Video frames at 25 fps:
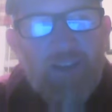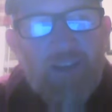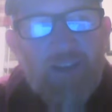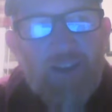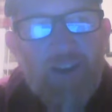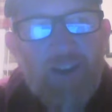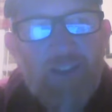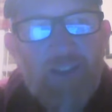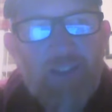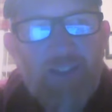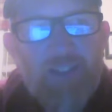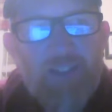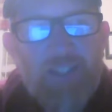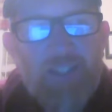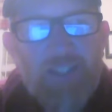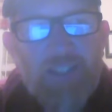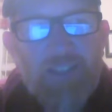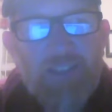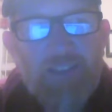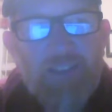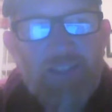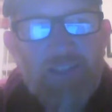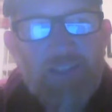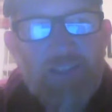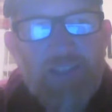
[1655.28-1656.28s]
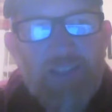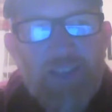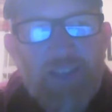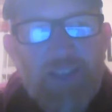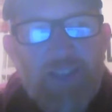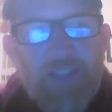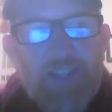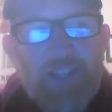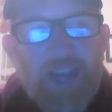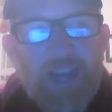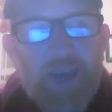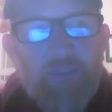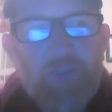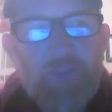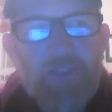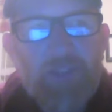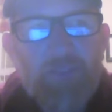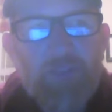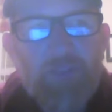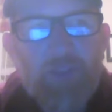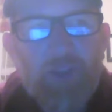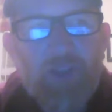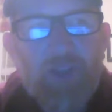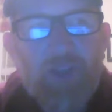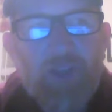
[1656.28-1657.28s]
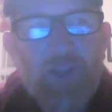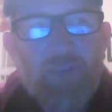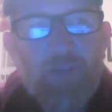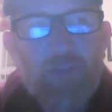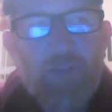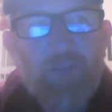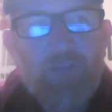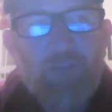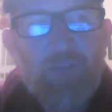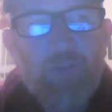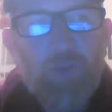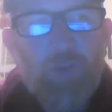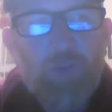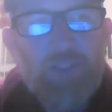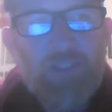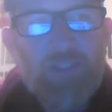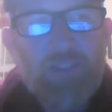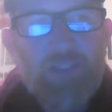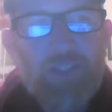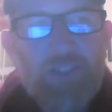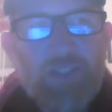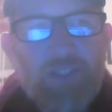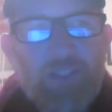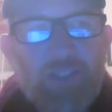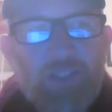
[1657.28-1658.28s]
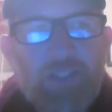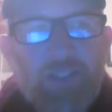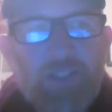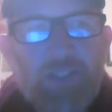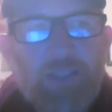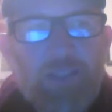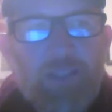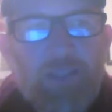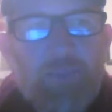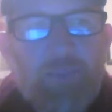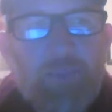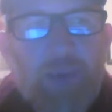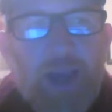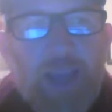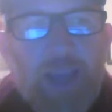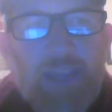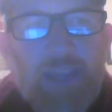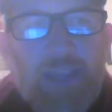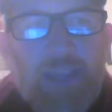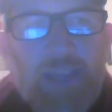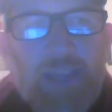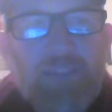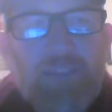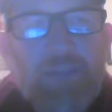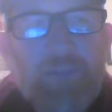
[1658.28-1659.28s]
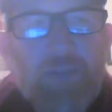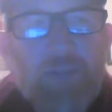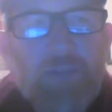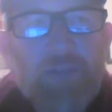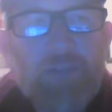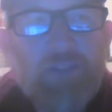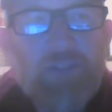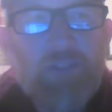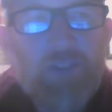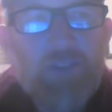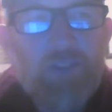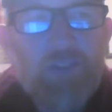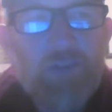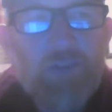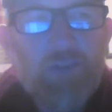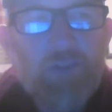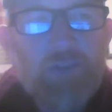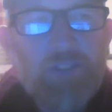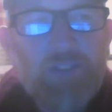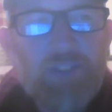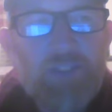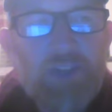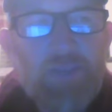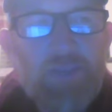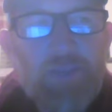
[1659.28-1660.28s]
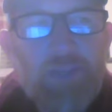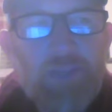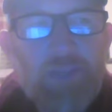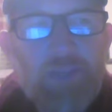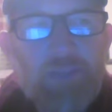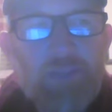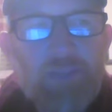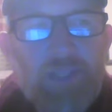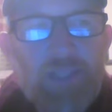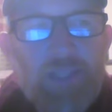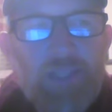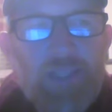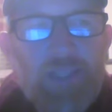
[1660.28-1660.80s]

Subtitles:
college, I got a job as a procurement forester buying timber for a local sawmill.